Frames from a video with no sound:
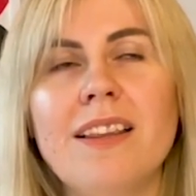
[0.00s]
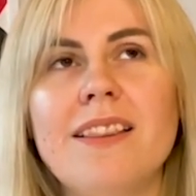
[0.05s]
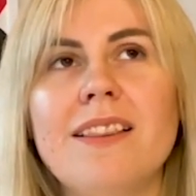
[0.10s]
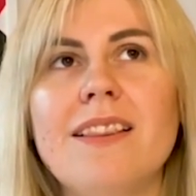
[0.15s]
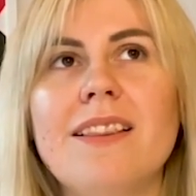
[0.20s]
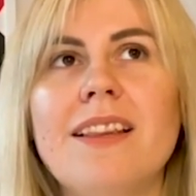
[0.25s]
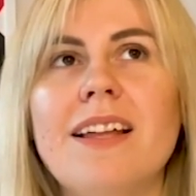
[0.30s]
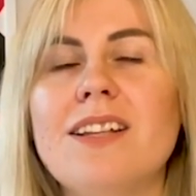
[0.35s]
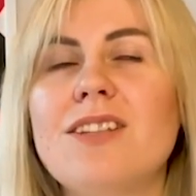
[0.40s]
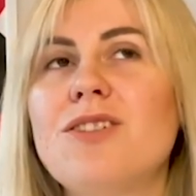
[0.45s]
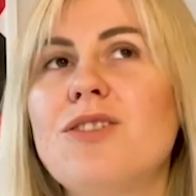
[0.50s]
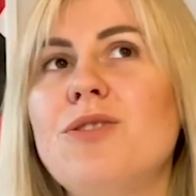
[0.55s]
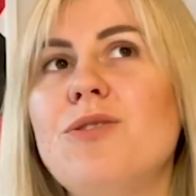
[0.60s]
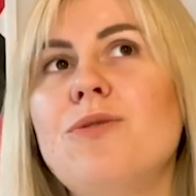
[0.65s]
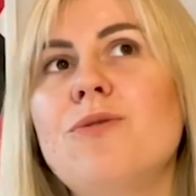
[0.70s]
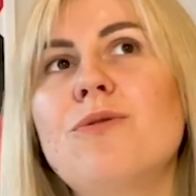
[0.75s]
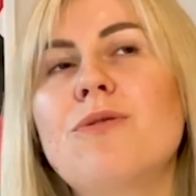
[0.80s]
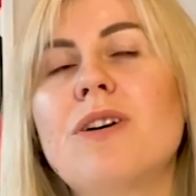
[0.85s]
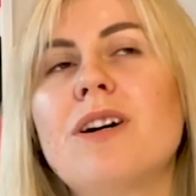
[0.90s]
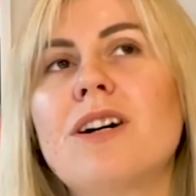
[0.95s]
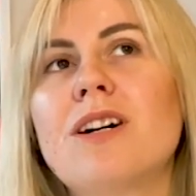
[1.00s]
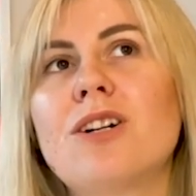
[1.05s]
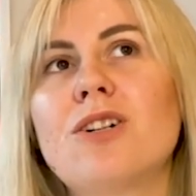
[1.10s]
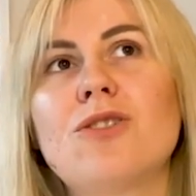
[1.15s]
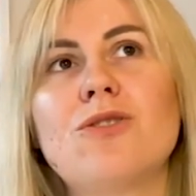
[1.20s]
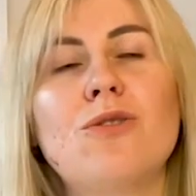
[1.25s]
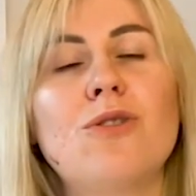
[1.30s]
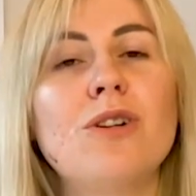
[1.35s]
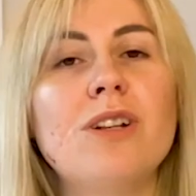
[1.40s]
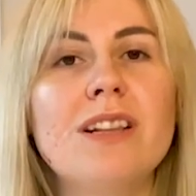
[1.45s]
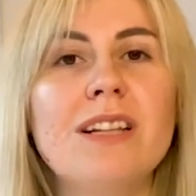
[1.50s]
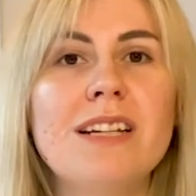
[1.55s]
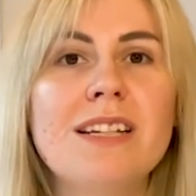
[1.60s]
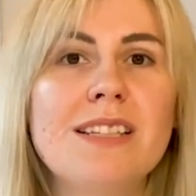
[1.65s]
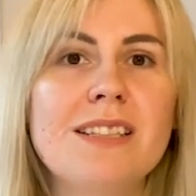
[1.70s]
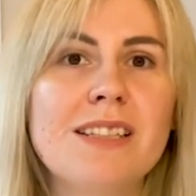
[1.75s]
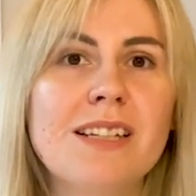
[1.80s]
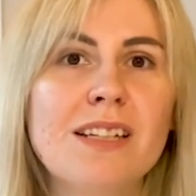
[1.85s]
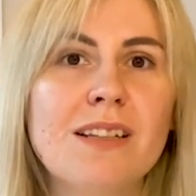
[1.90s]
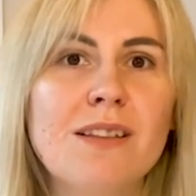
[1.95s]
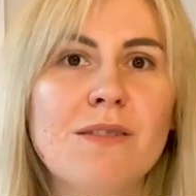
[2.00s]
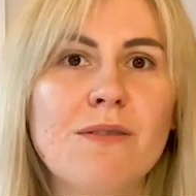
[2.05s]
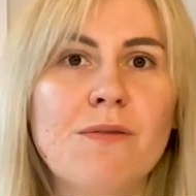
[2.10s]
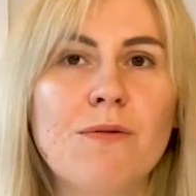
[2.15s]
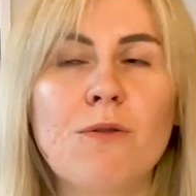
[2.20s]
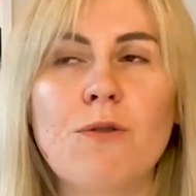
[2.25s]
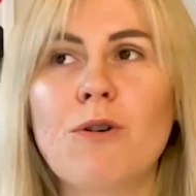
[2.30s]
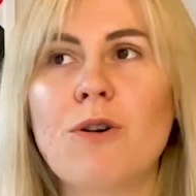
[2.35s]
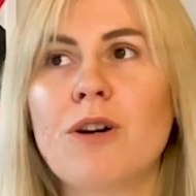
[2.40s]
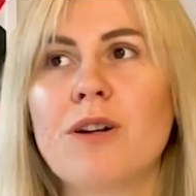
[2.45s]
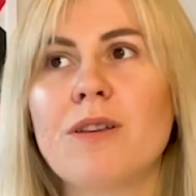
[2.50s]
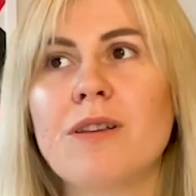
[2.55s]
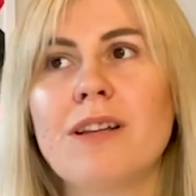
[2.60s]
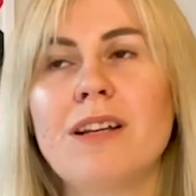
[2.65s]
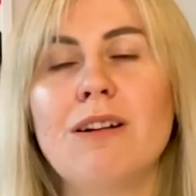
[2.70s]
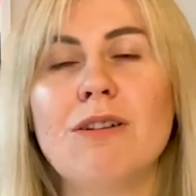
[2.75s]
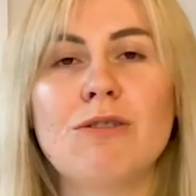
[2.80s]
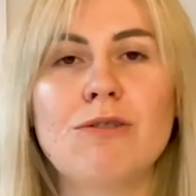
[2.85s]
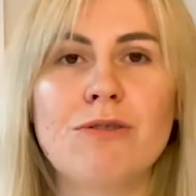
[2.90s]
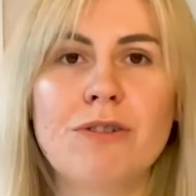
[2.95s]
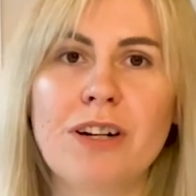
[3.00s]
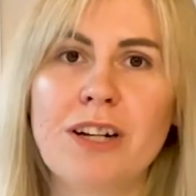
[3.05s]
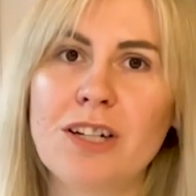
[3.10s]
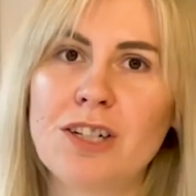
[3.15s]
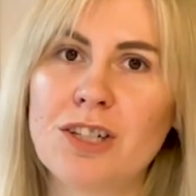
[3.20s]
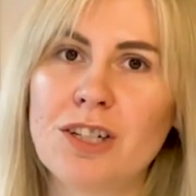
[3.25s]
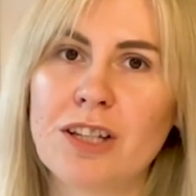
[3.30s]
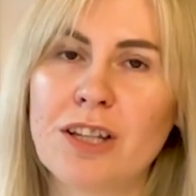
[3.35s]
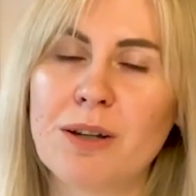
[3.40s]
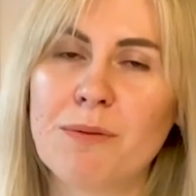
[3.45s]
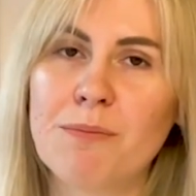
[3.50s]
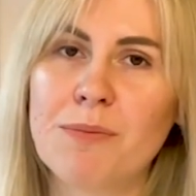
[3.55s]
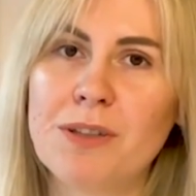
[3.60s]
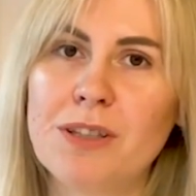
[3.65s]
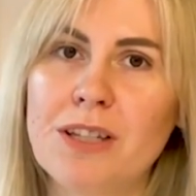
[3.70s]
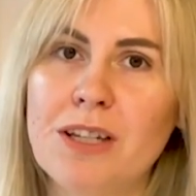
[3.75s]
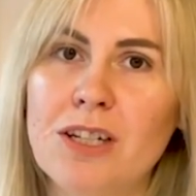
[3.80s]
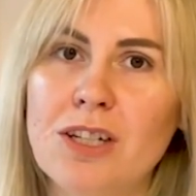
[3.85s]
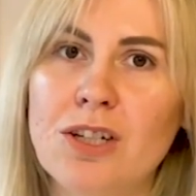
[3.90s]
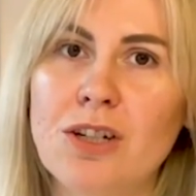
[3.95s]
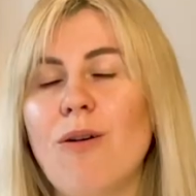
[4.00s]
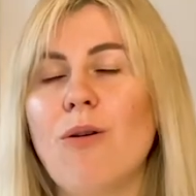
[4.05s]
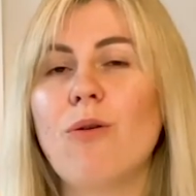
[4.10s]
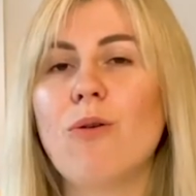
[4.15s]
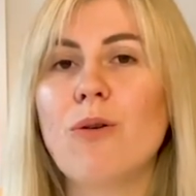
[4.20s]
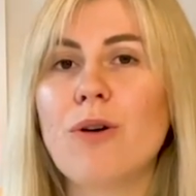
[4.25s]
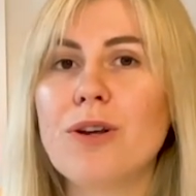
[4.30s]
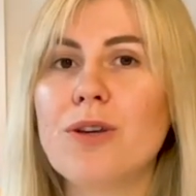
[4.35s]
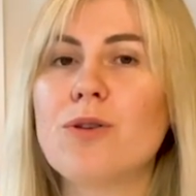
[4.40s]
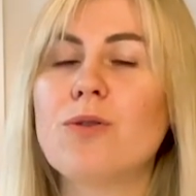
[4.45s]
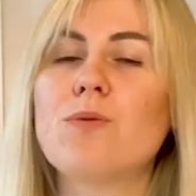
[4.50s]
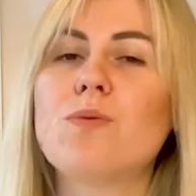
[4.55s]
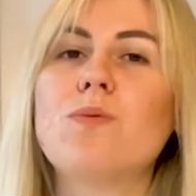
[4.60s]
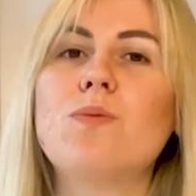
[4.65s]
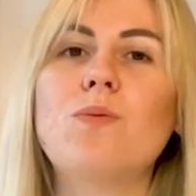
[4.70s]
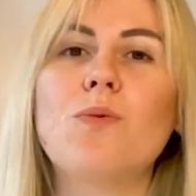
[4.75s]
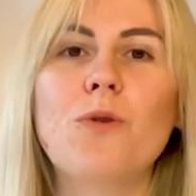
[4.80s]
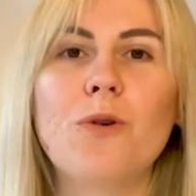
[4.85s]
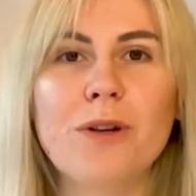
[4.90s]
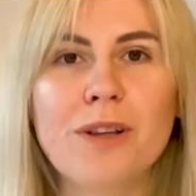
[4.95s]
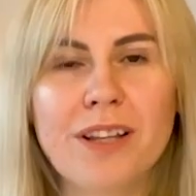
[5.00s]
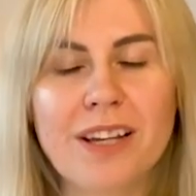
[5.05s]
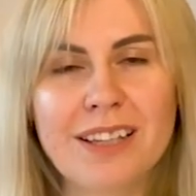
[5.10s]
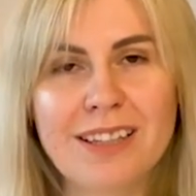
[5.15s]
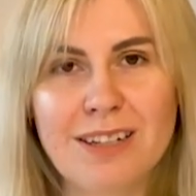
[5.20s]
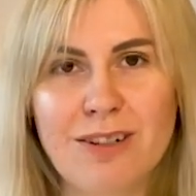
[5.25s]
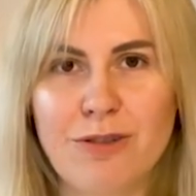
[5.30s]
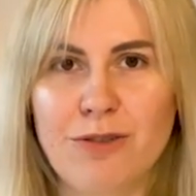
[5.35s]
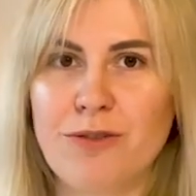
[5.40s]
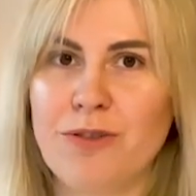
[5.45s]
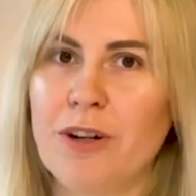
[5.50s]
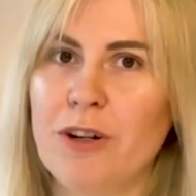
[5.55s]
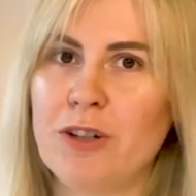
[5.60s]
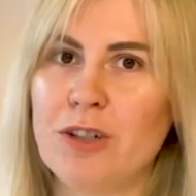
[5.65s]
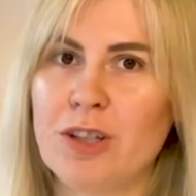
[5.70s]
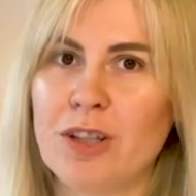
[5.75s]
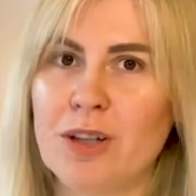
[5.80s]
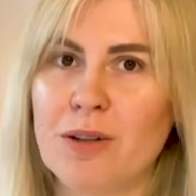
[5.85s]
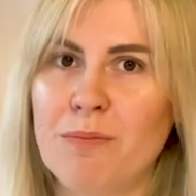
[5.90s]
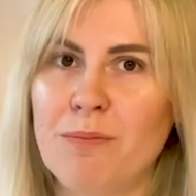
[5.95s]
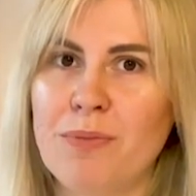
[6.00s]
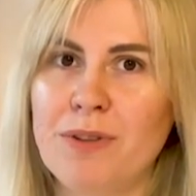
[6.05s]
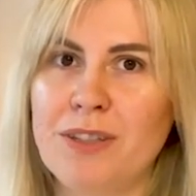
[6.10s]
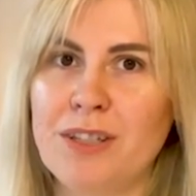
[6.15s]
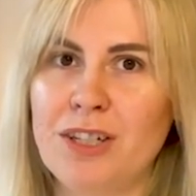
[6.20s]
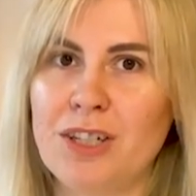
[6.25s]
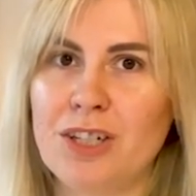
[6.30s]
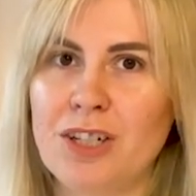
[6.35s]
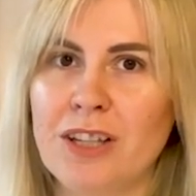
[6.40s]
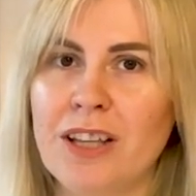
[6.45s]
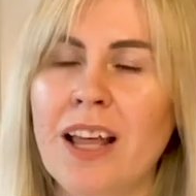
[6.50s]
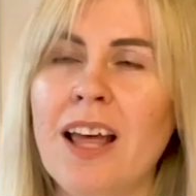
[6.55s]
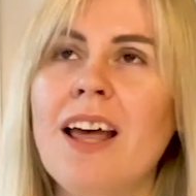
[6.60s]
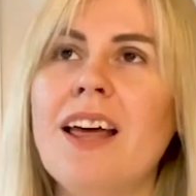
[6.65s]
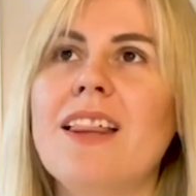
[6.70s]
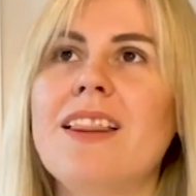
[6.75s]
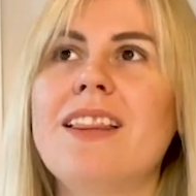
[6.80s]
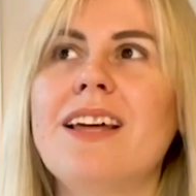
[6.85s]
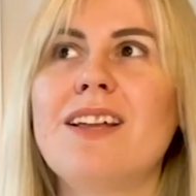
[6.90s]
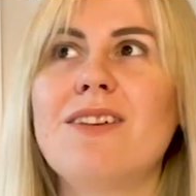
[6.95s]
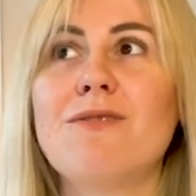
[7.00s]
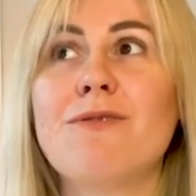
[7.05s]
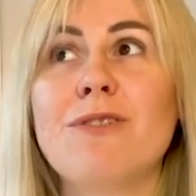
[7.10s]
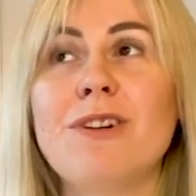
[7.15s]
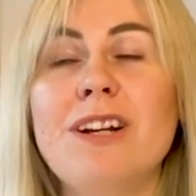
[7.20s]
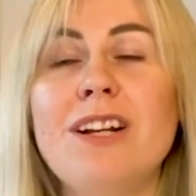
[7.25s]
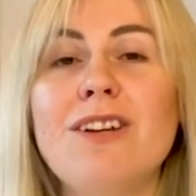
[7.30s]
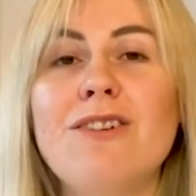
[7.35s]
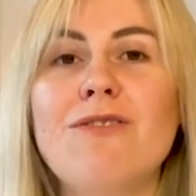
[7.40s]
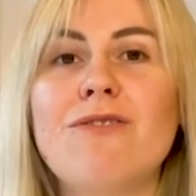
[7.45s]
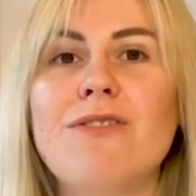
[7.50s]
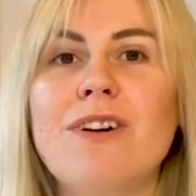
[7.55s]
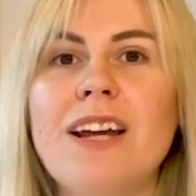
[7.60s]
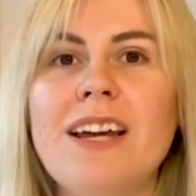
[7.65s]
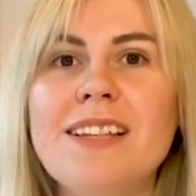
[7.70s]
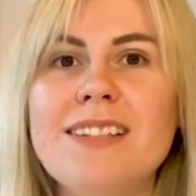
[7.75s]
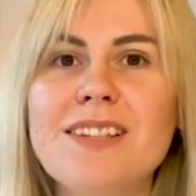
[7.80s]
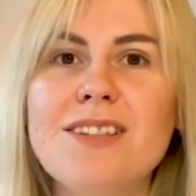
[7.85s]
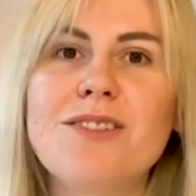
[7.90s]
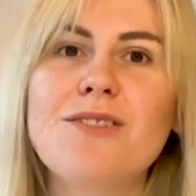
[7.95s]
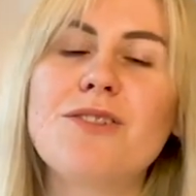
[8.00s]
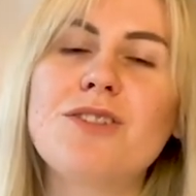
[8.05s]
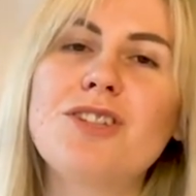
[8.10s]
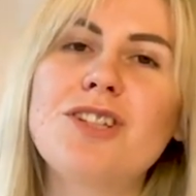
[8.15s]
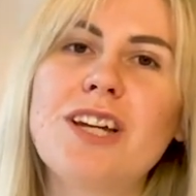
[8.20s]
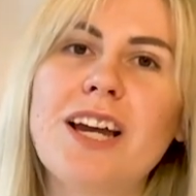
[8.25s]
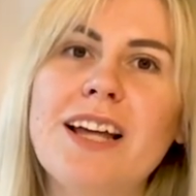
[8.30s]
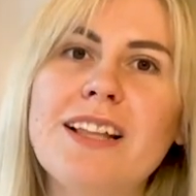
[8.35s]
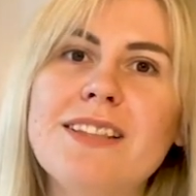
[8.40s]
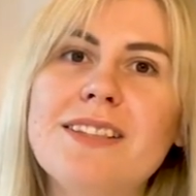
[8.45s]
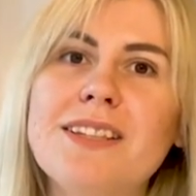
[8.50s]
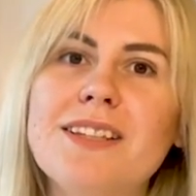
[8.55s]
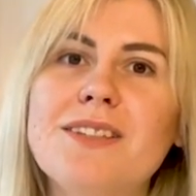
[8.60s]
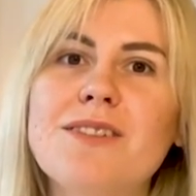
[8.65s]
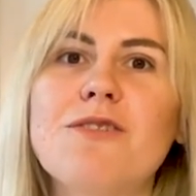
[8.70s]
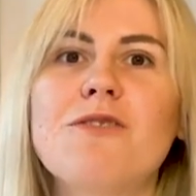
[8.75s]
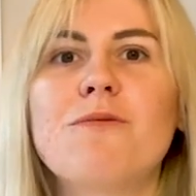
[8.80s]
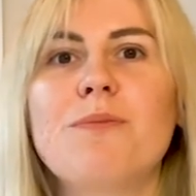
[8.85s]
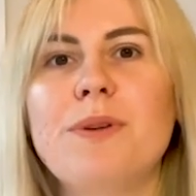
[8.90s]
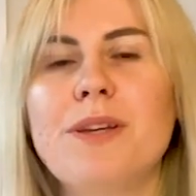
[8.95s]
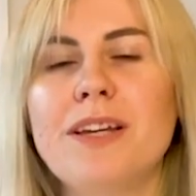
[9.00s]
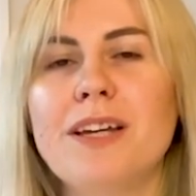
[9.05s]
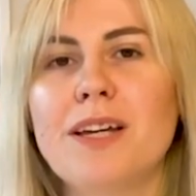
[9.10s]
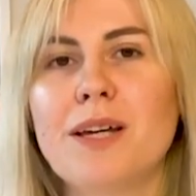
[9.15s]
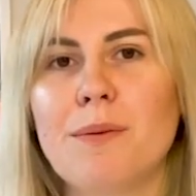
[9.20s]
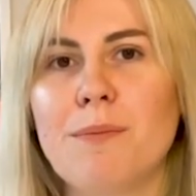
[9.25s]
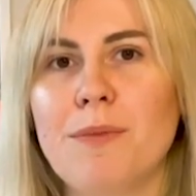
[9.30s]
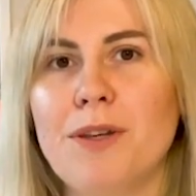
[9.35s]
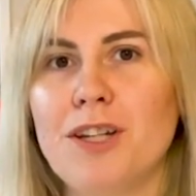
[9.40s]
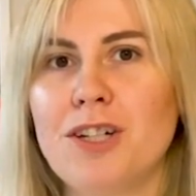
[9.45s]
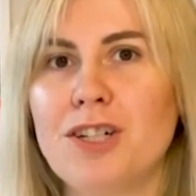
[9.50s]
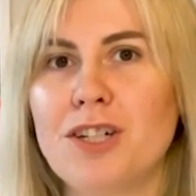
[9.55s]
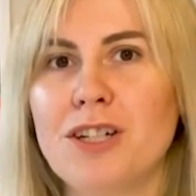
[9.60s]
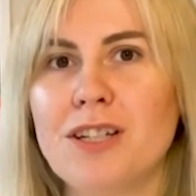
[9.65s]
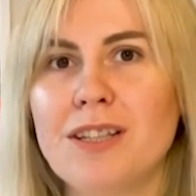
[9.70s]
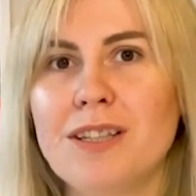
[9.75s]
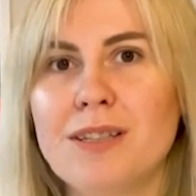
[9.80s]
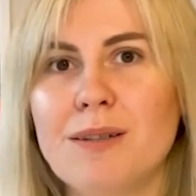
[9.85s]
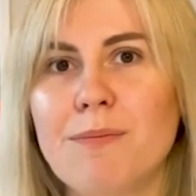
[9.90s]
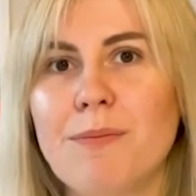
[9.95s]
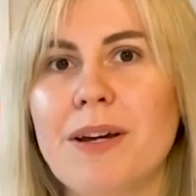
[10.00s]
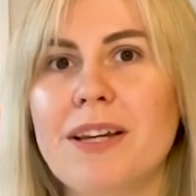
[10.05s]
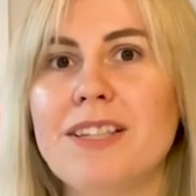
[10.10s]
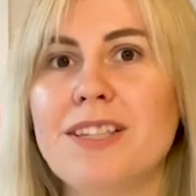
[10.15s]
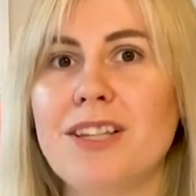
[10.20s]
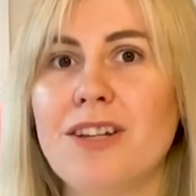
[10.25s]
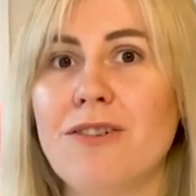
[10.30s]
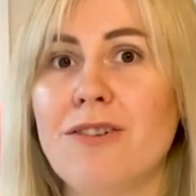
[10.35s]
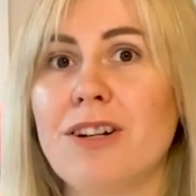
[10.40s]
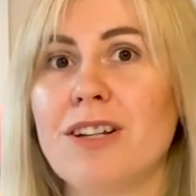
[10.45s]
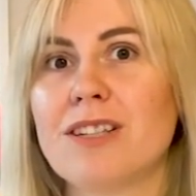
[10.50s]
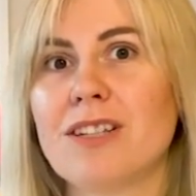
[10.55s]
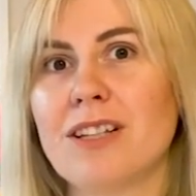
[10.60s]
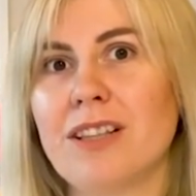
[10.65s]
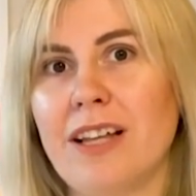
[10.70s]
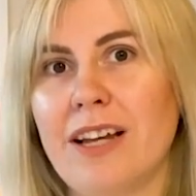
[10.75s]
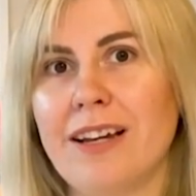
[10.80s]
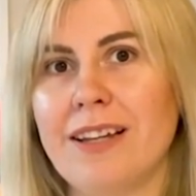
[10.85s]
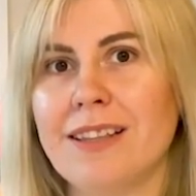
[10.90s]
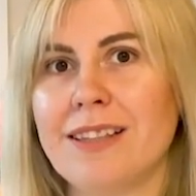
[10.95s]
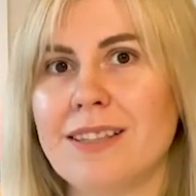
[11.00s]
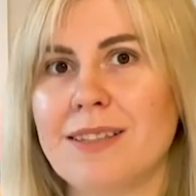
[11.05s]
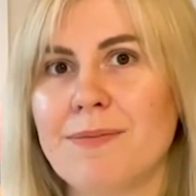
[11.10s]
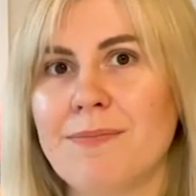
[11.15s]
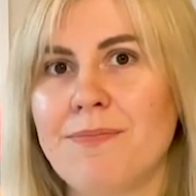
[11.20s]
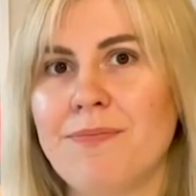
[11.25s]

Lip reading: that you are shortlisted for an illustration competition or you've won an illustration competition, that really raises your chances of being commissioned by serious clients.